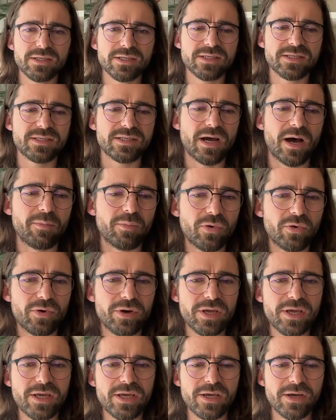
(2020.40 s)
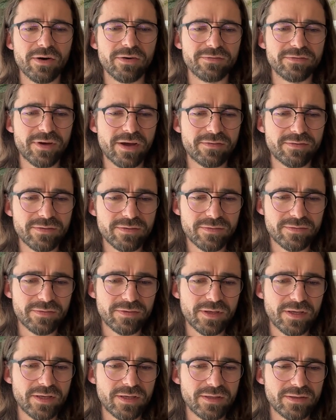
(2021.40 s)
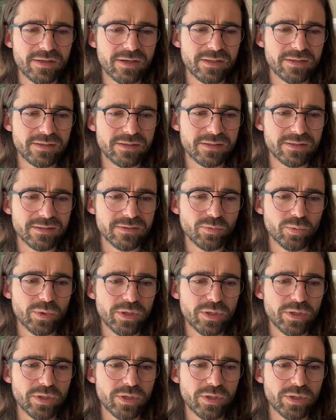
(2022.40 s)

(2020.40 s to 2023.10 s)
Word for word: summary of everything that uh,